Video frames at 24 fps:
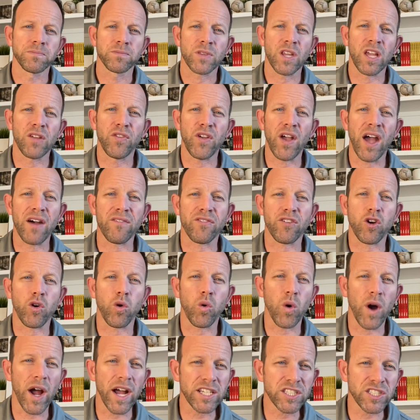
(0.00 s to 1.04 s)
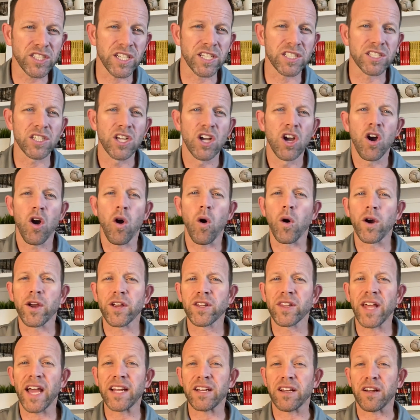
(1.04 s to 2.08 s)
If you have questions or you'd
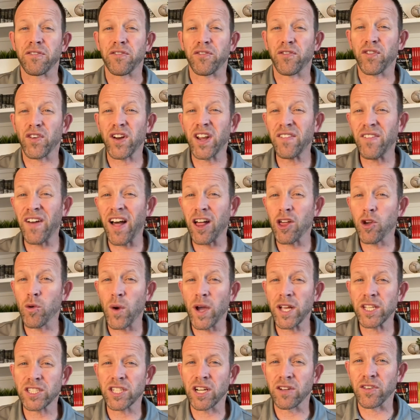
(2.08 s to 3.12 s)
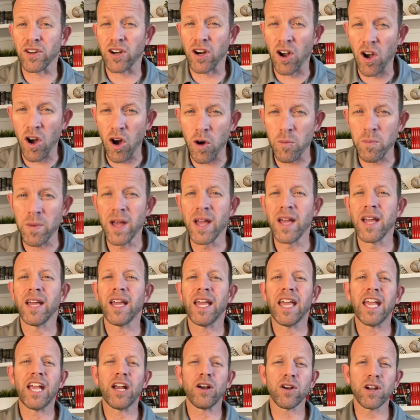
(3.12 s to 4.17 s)
like a free valuation of your home
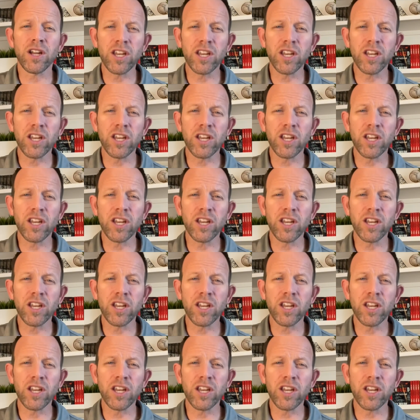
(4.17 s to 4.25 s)
here in